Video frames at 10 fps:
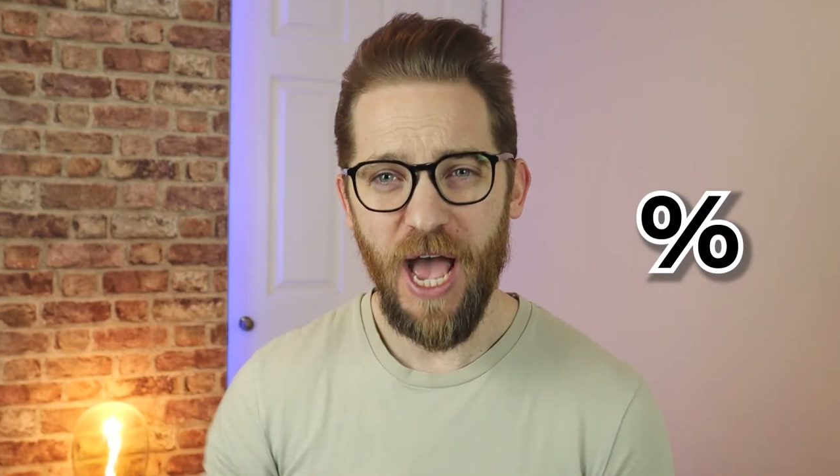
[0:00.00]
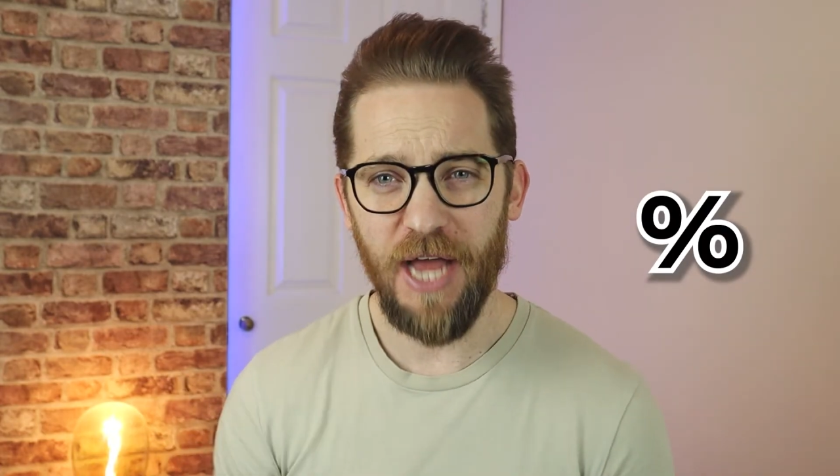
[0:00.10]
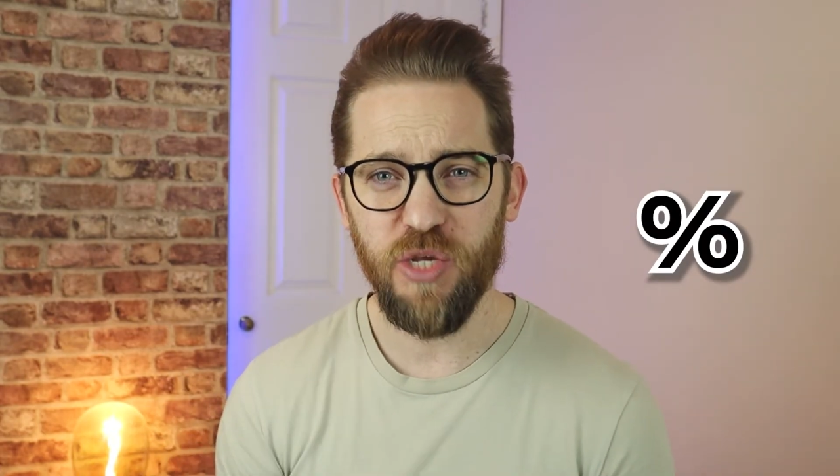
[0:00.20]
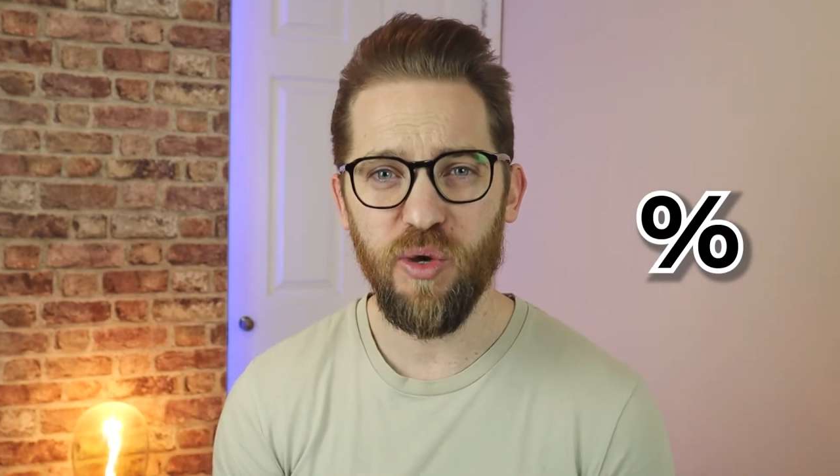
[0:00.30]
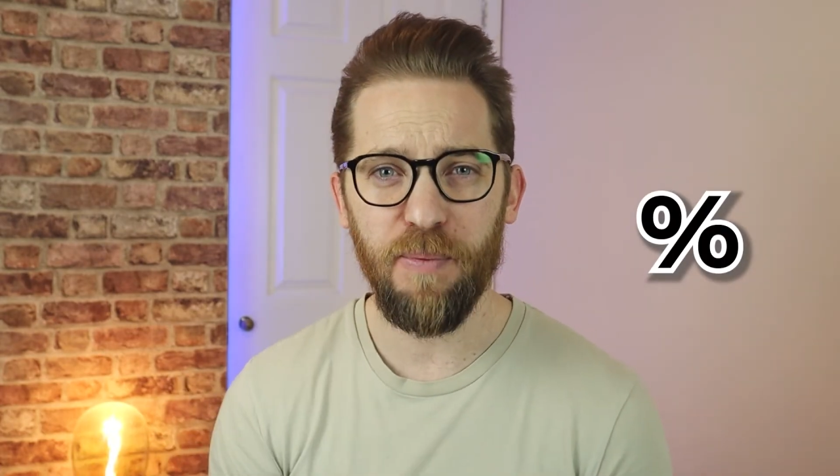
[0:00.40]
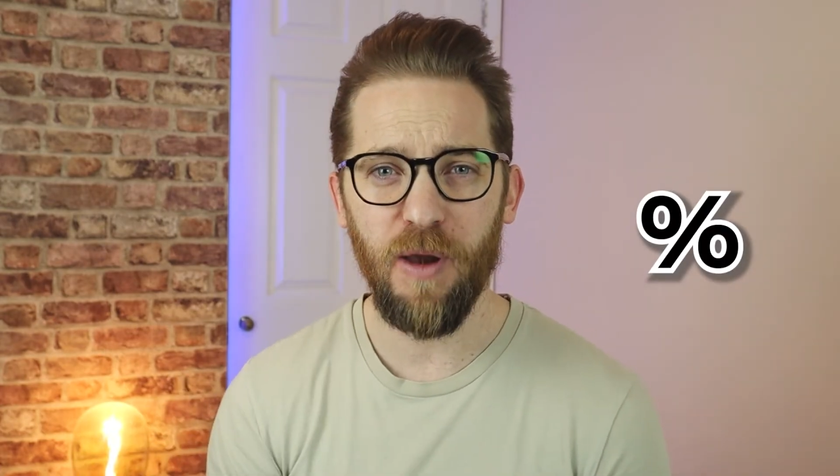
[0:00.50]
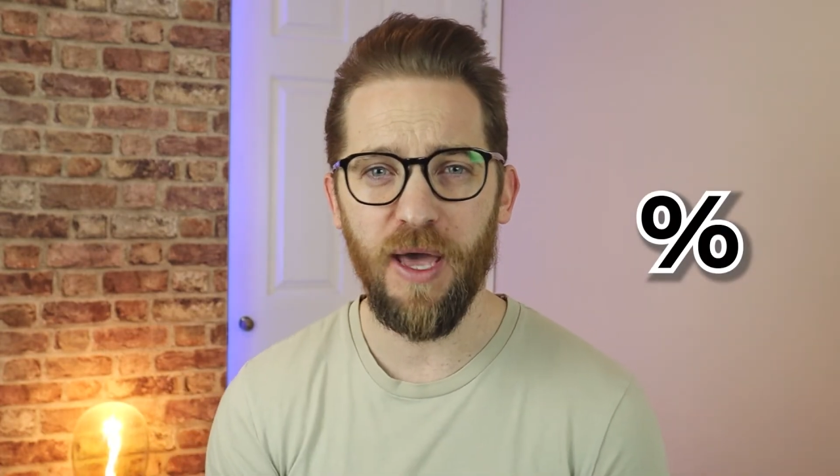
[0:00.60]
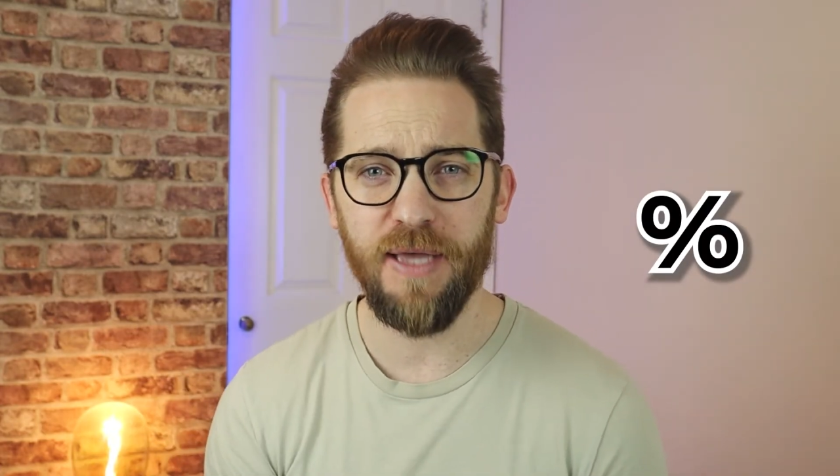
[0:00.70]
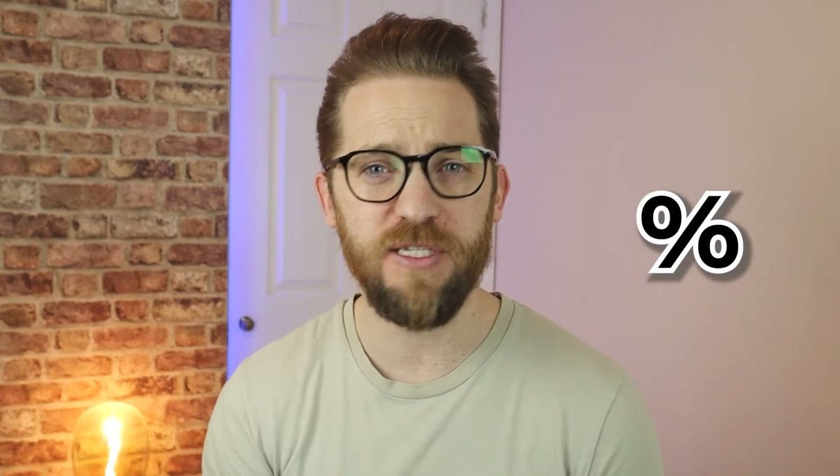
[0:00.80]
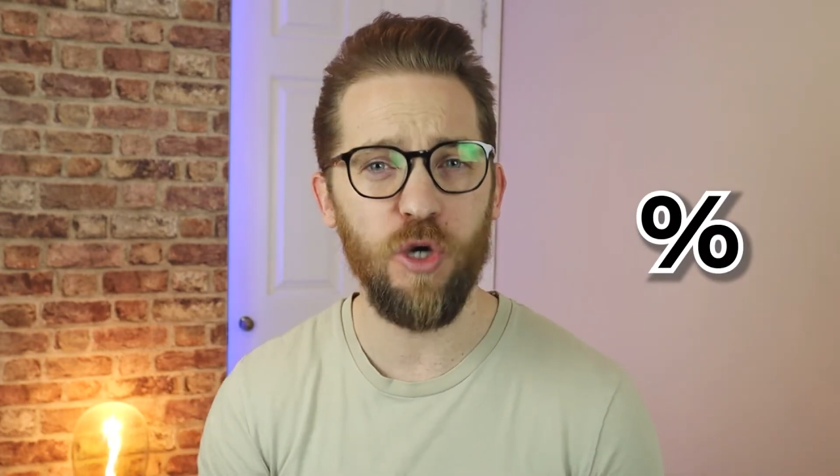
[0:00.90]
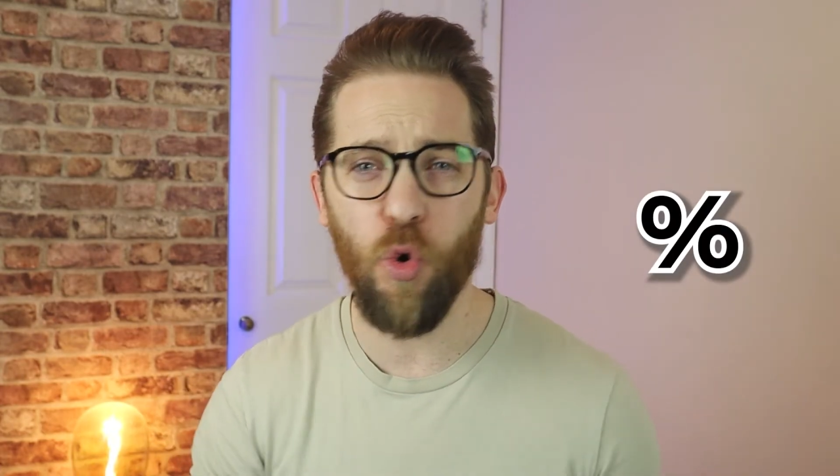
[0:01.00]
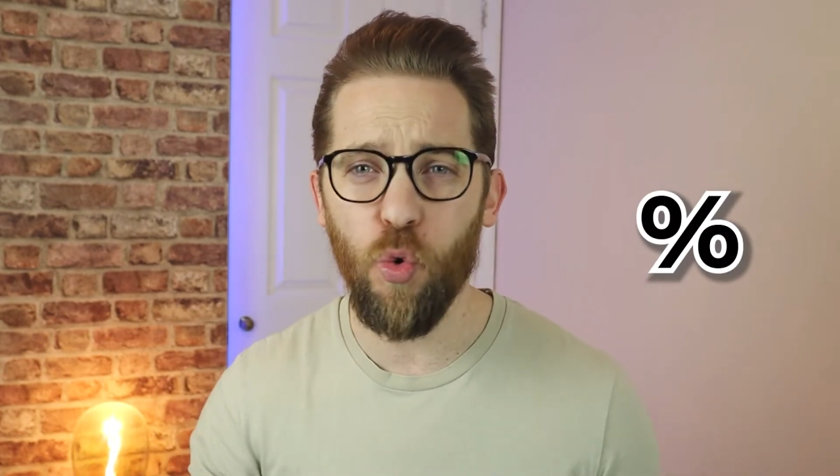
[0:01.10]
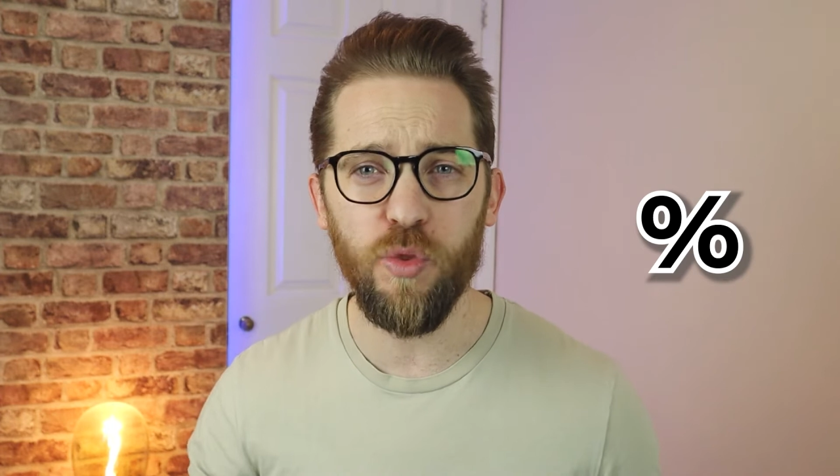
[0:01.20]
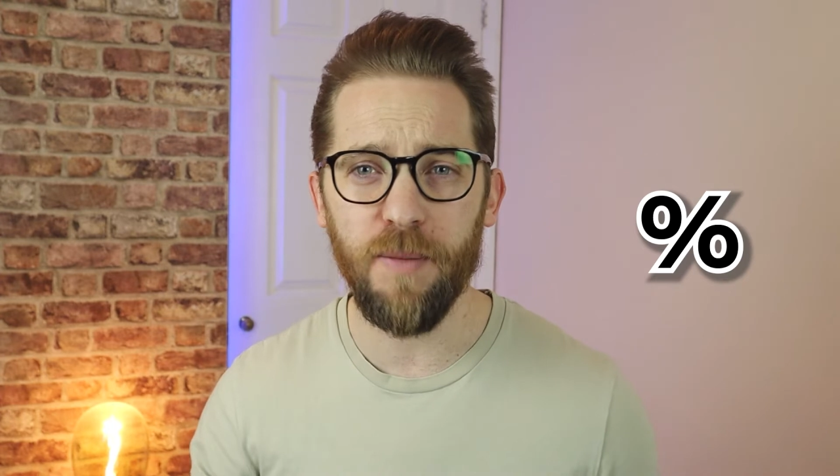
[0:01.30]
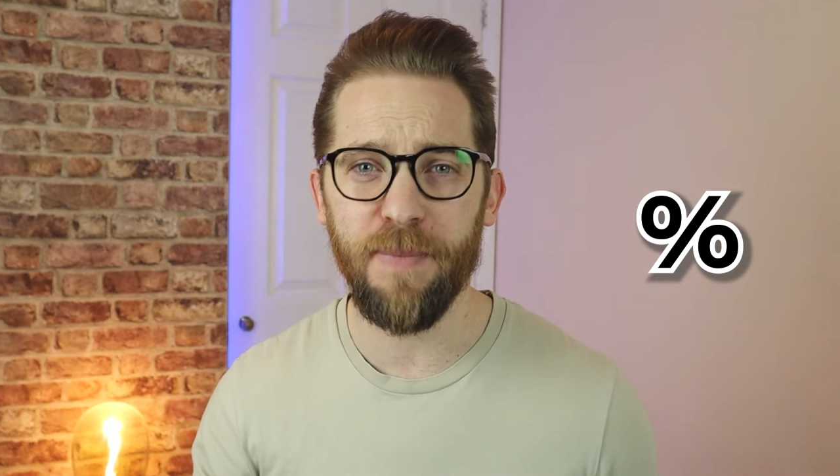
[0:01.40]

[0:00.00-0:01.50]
and you apply it to all the